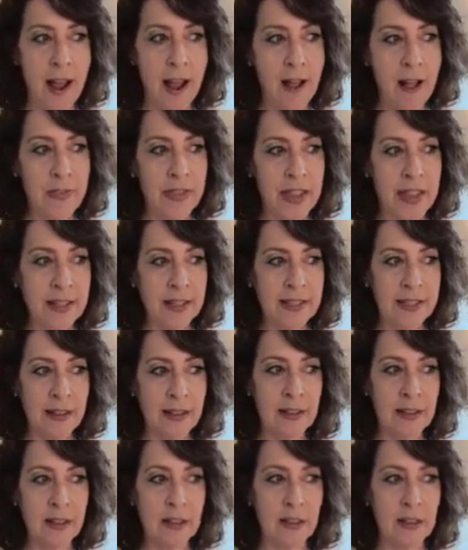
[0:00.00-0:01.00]
and they
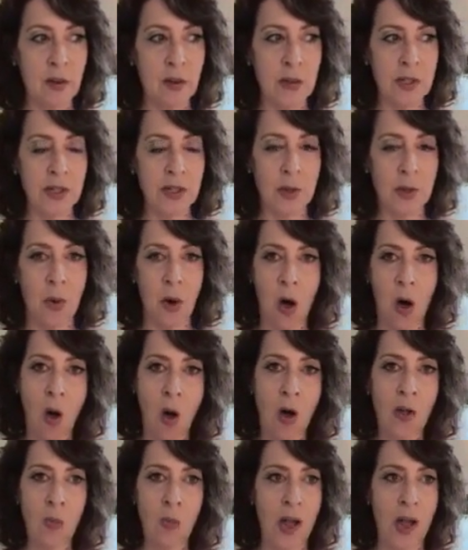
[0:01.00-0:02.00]
suddenly go into a
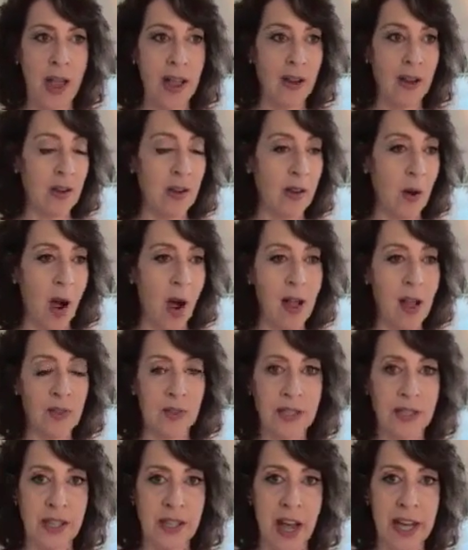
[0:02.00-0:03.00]
hallway on
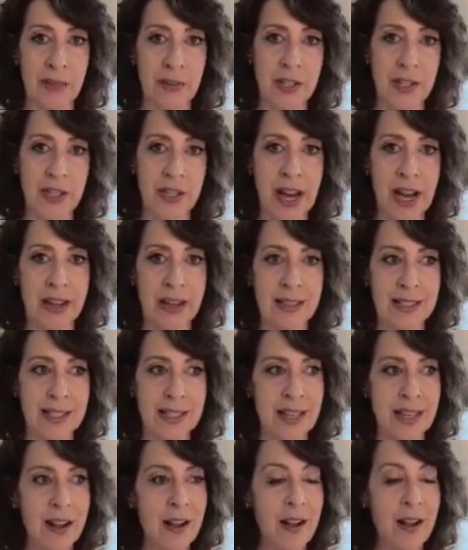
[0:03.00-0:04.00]
either side of a
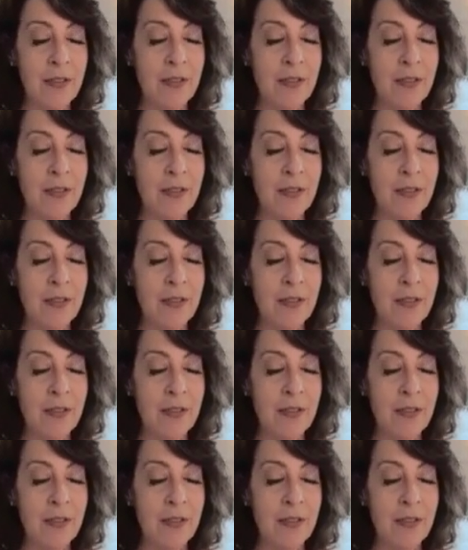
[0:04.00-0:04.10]
chest,